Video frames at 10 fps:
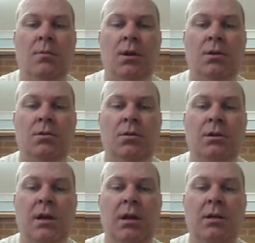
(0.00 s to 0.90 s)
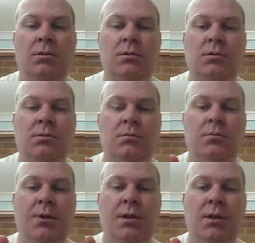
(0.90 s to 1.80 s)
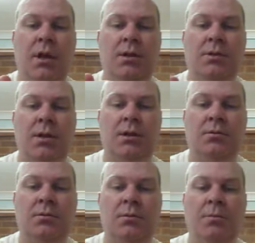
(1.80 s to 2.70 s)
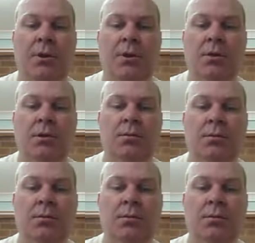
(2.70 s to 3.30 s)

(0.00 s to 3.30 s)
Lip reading: Make sure the tail's pretty close. That's looking pretty good.